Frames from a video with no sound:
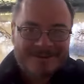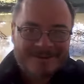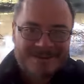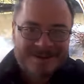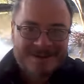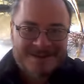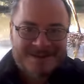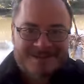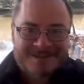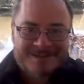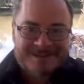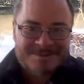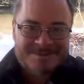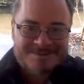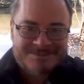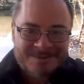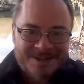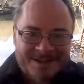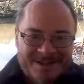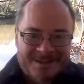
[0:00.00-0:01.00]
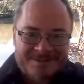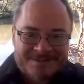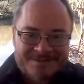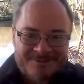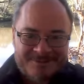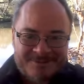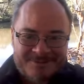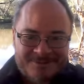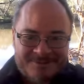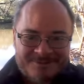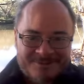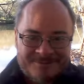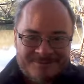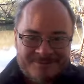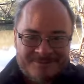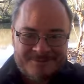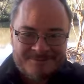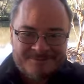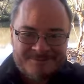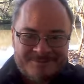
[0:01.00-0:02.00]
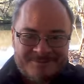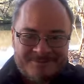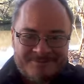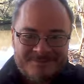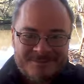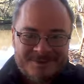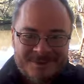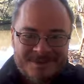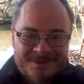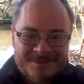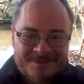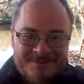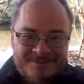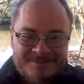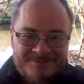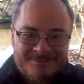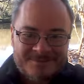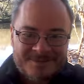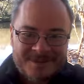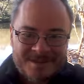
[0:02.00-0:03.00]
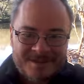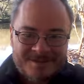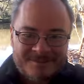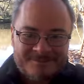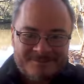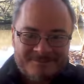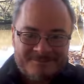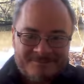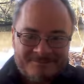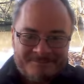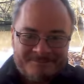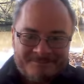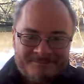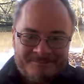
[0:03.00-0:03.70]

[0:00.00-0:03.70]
I think that's my last Doctor Who video for now.